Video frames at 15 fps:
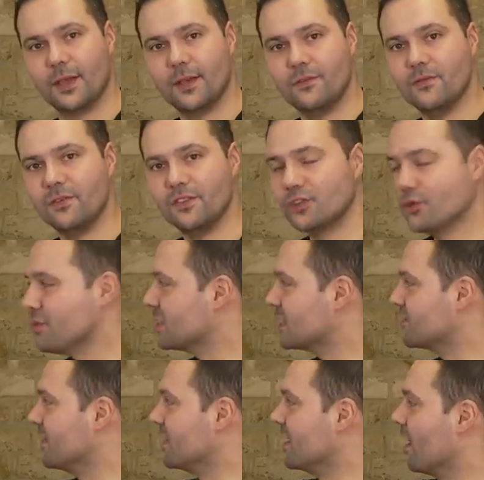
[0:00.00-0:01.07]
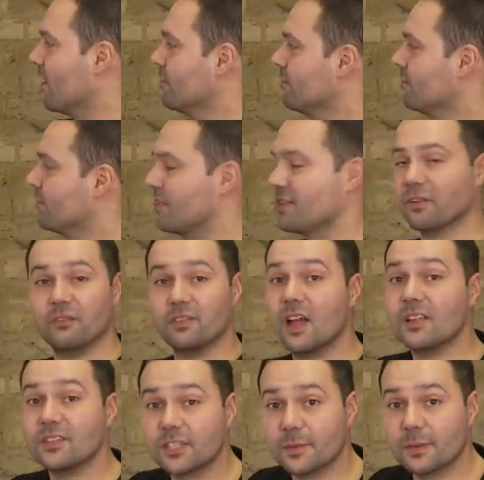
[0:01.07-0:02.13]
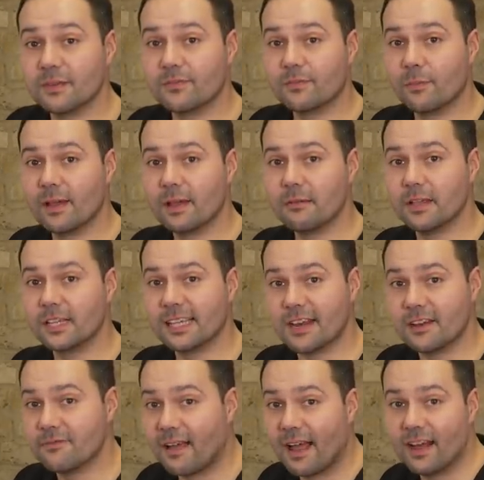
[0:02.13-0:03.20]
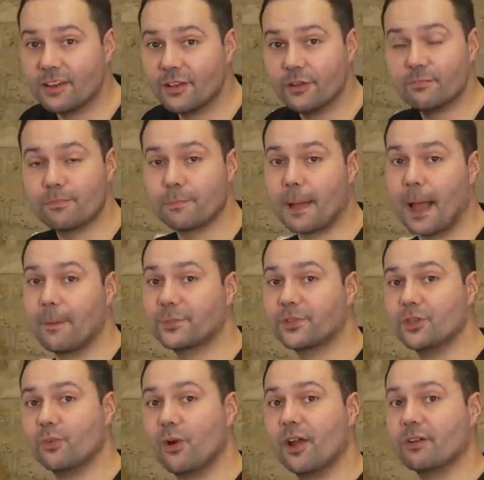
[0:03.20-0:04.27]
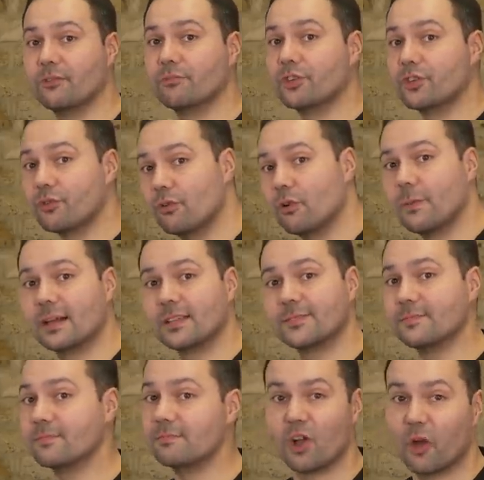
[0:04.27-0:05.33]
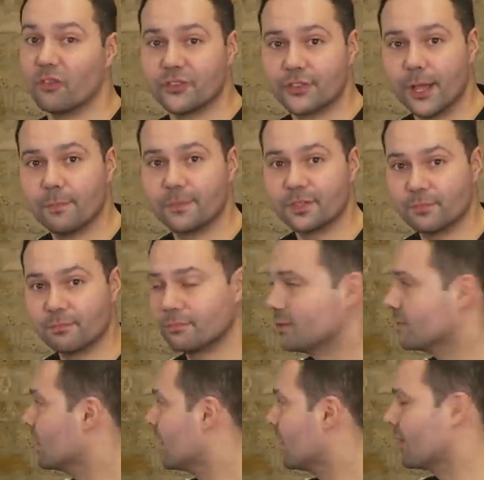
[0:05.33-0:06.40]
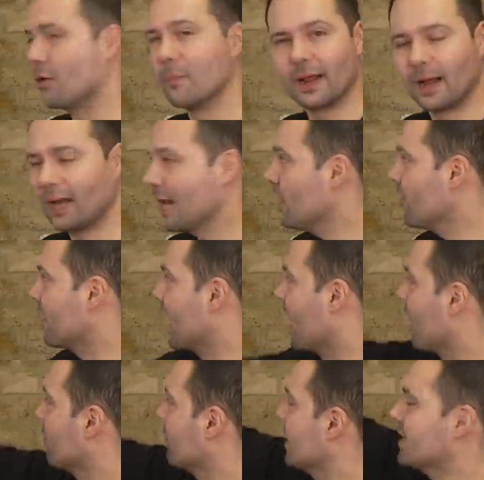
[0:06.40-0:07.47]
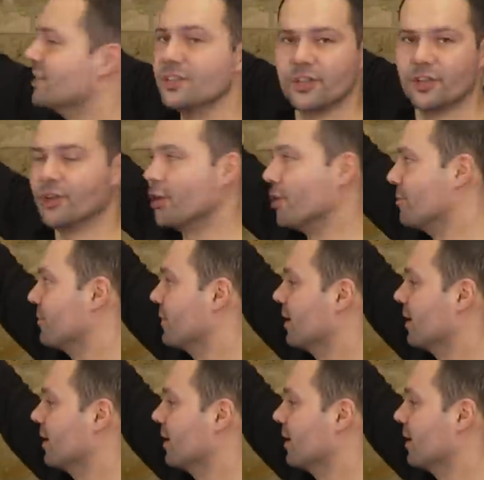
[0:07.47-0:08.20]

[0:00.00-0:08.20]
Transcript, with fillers: If you've enjoyed this video, you think you've learned something from it, it's added value, perhaps you weren't sure about some concepts and they're a bit clearer now, here's something you can do.